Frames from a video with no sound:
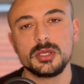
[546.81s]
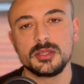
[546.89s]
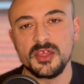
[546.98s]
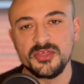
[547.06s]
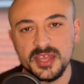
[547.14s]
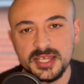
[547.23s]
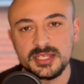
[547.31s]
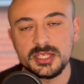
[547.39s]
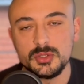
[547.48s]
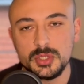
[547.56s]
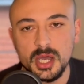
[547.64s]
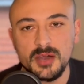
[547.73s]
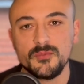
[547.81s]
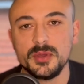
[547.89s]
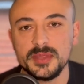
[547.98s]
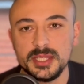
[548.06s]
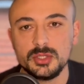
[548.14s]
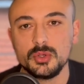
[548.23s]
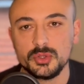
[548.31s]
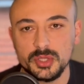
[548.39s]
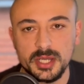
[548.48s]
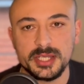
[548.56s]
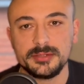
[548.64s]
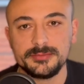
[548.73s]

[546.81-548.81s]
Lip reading: the things that you love within your diet.